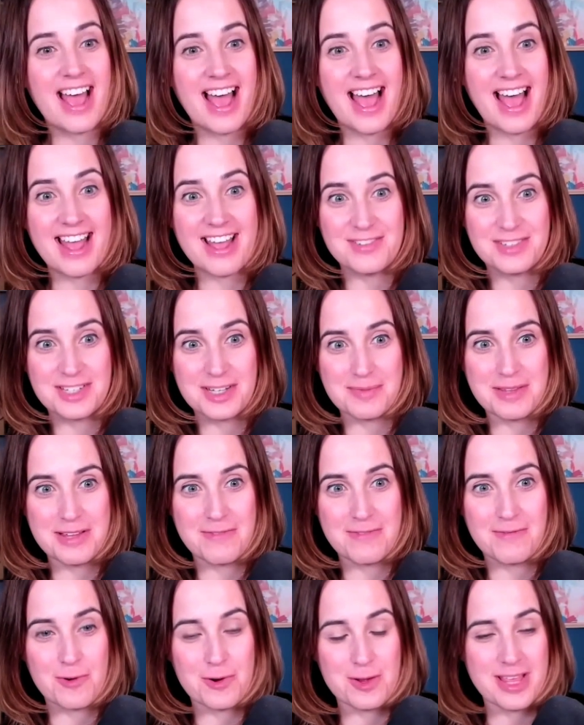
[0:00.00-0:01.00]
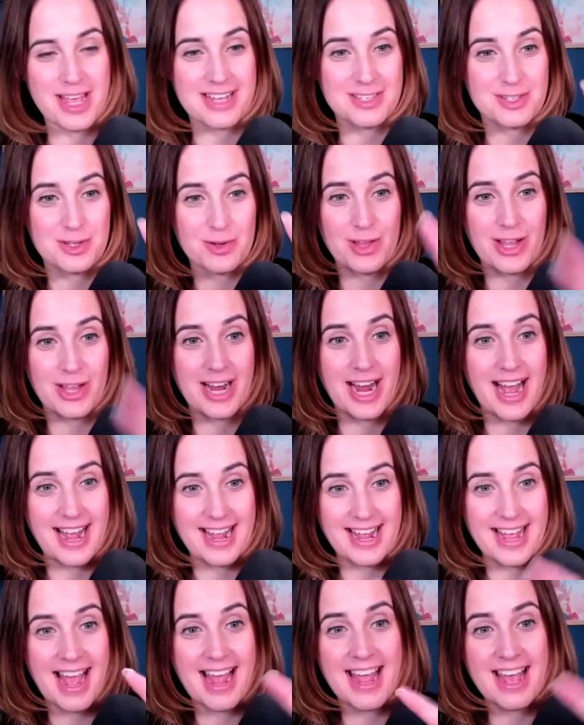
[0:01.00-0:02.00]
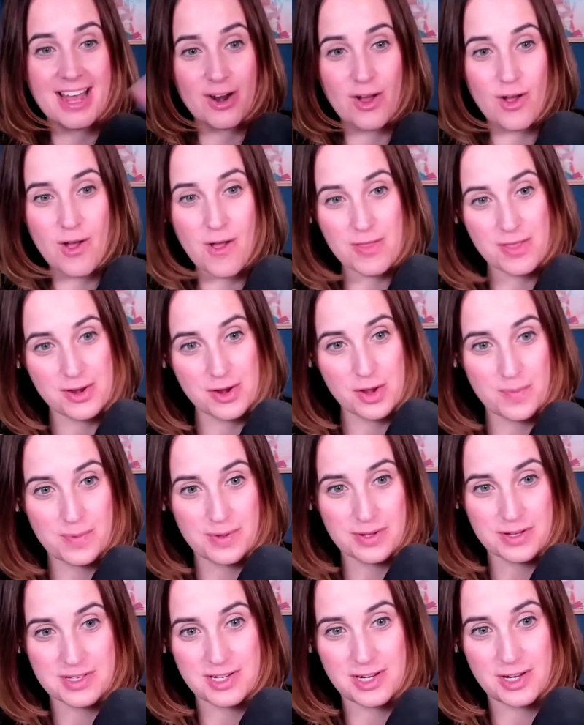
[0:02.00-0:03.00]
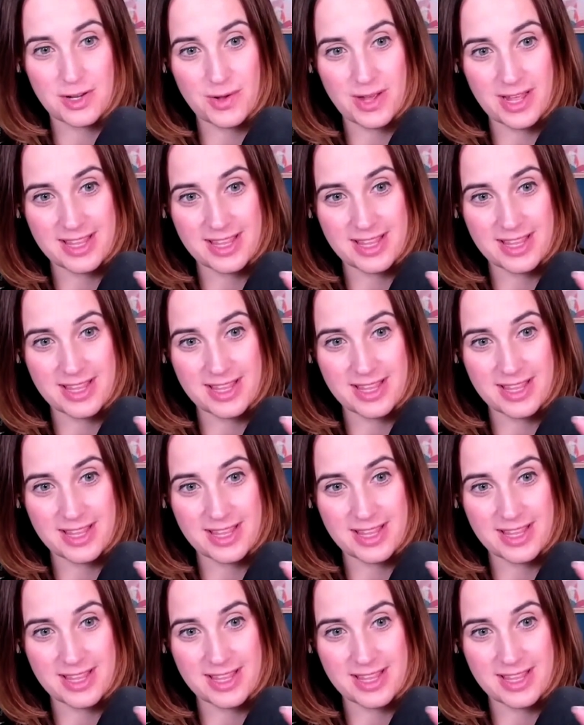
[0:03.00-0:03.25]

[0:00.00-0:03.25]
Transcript: I have something for that. So like I had all the notebooks too,